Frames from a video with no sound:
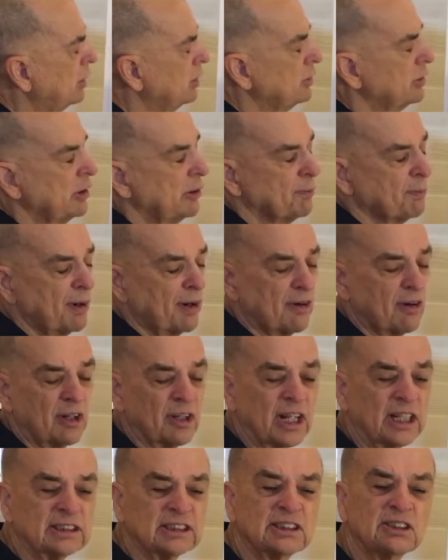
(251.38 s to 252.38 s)
to the
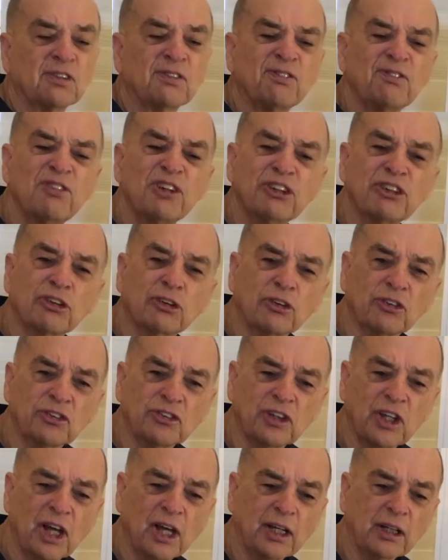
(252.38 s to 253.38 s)
that's your physical
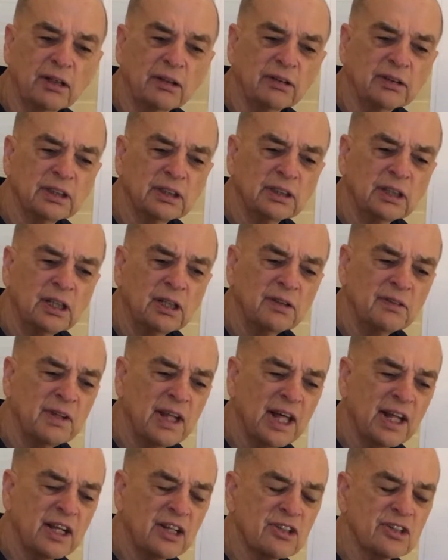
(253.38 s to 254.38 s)
side.
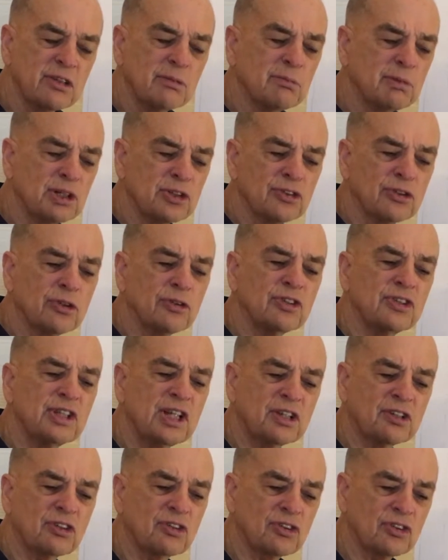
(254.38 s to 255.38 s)
That is the muscle
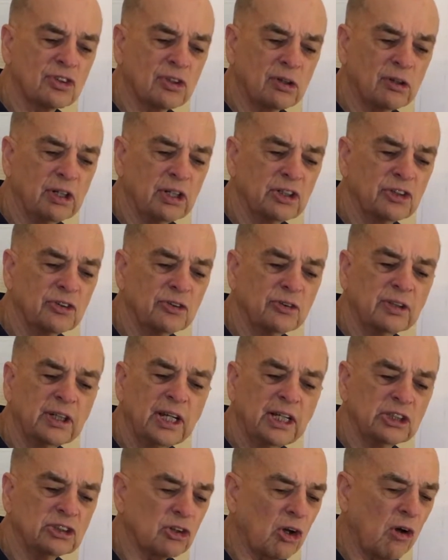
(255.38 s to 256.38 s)
necessary to
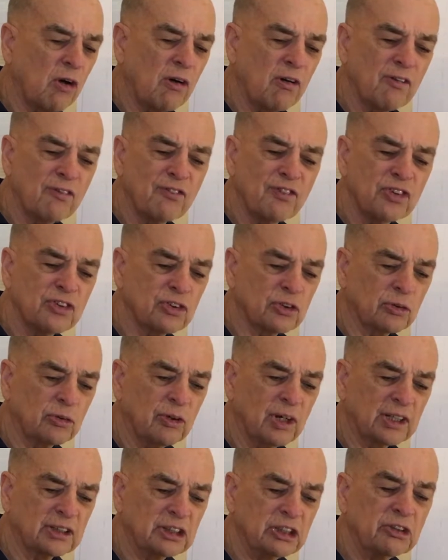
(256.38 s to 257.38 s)
engage all
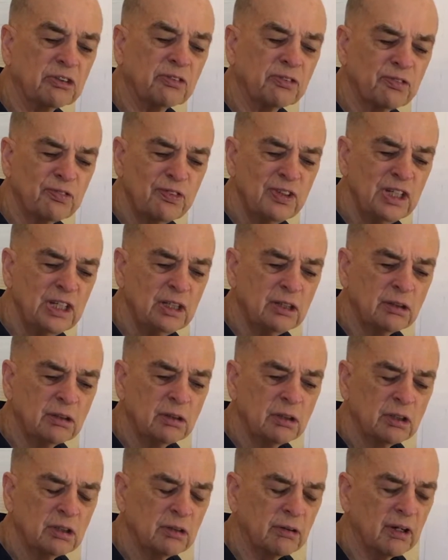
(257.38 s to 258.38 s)
physical activity, your feet,
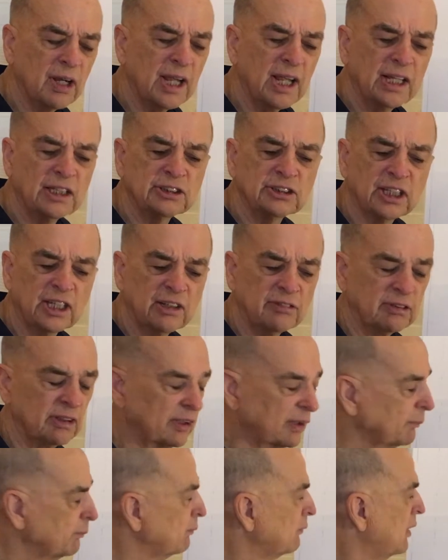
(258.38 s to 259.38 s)
your hands,
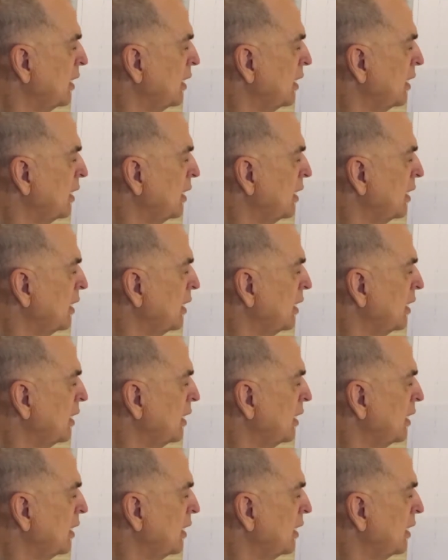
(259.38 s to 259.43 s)
everything.